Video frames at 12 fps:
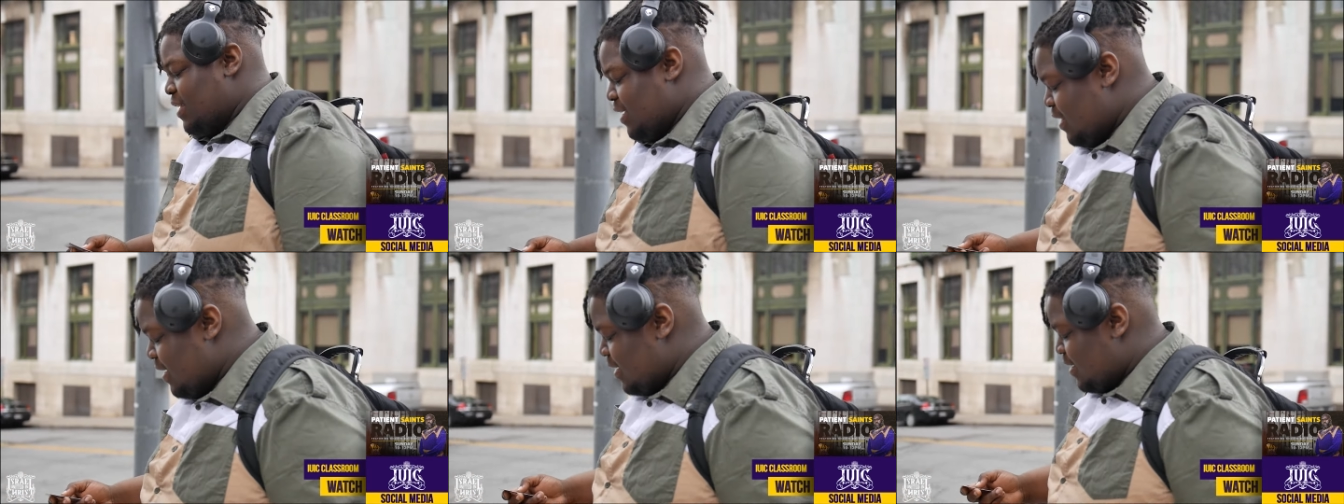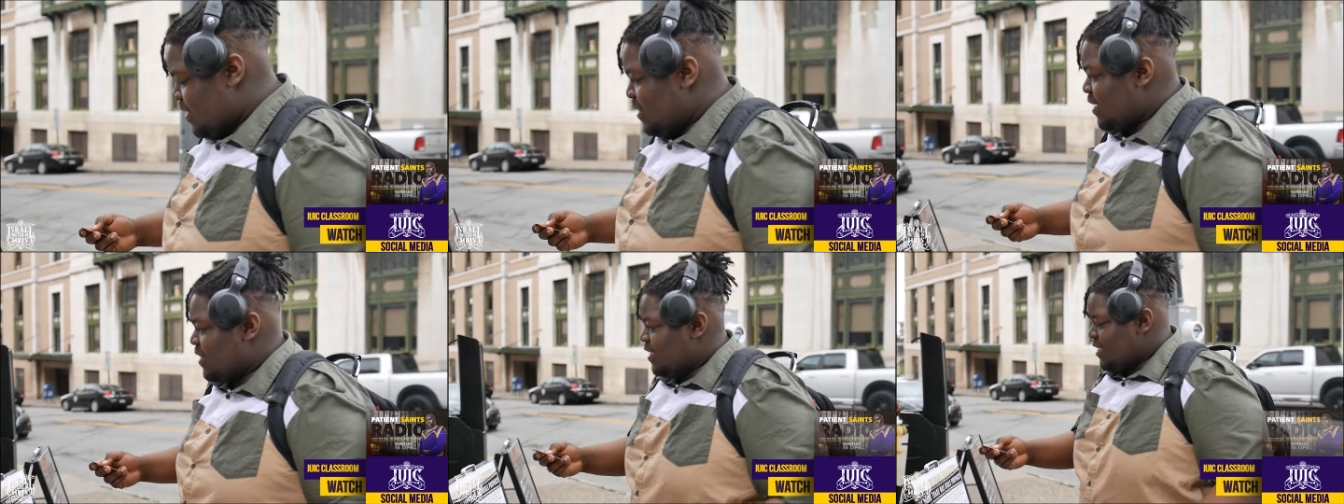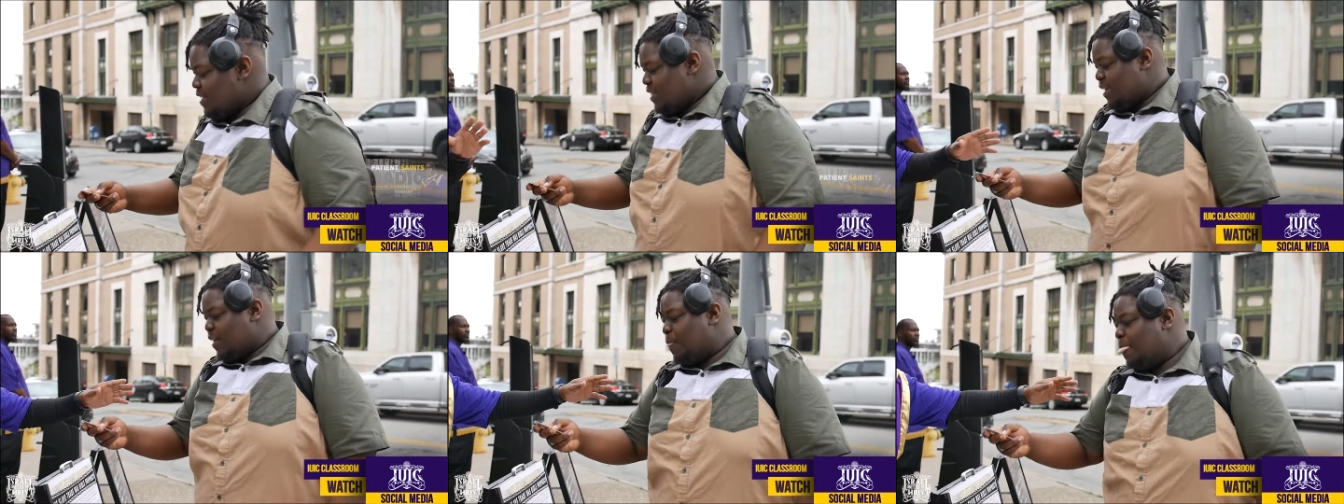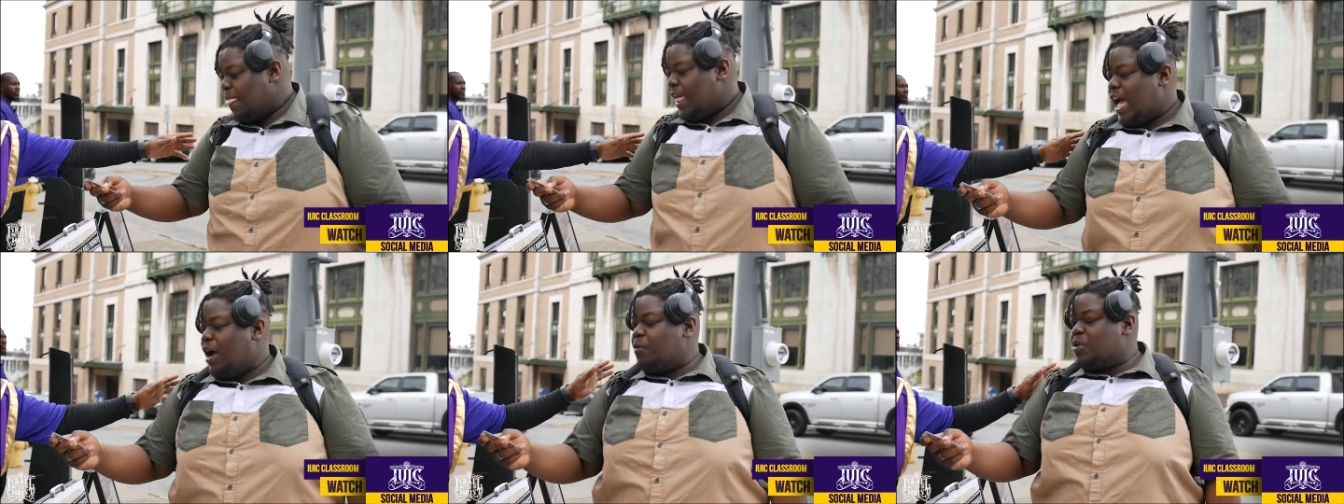Let's find out. He said
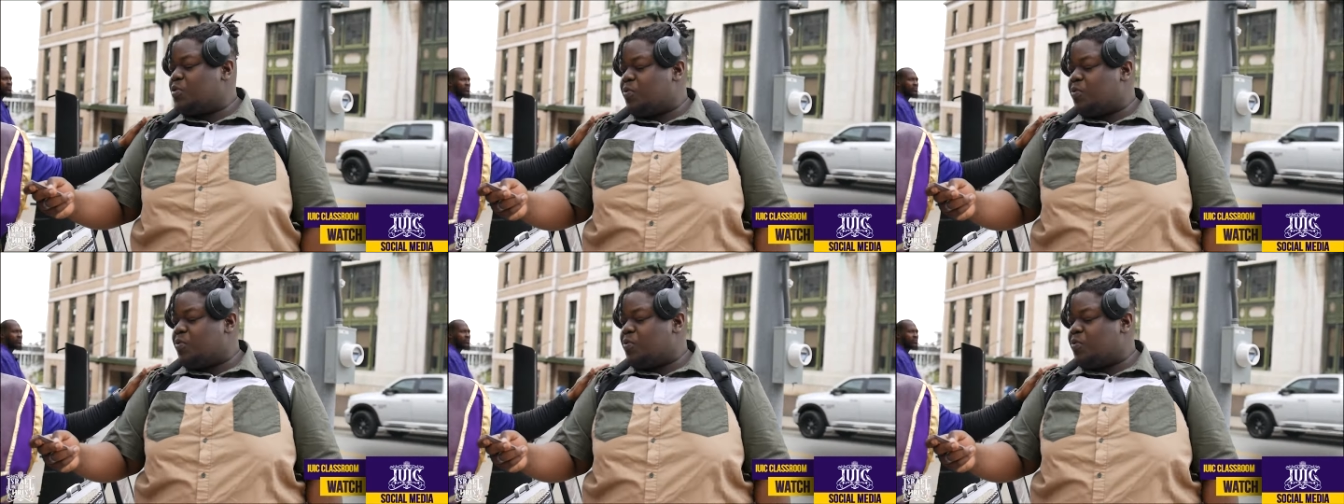that you can